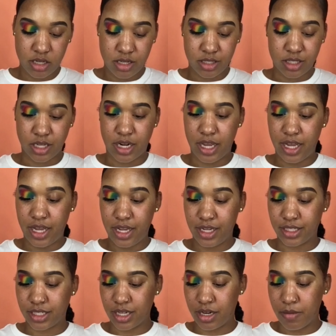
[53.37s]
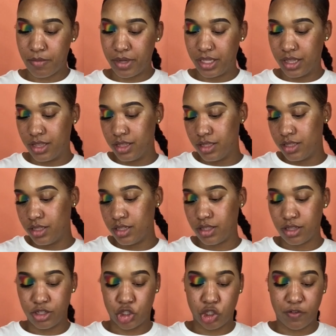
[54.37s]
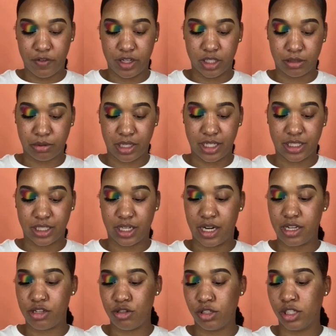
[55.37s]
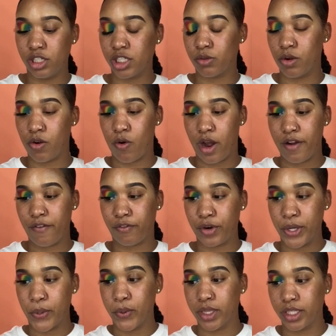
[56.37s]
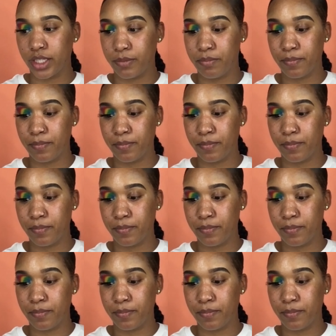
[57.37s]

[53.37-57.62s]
today is gonna be the Juvia's Place, and I use this one quite frequently.